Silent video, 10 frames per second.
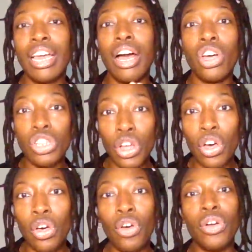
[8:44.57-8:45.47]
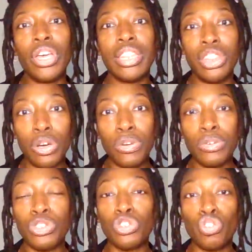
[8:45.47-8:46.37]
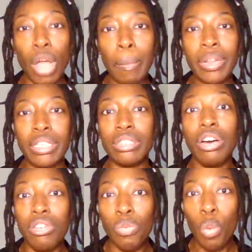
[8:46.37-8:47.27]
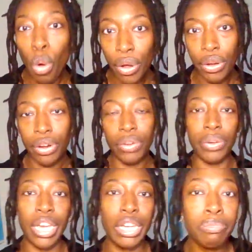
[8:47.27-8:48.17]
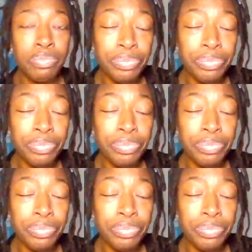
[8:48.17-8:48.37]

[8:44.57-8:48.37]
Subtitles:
along those droplets of water, okay?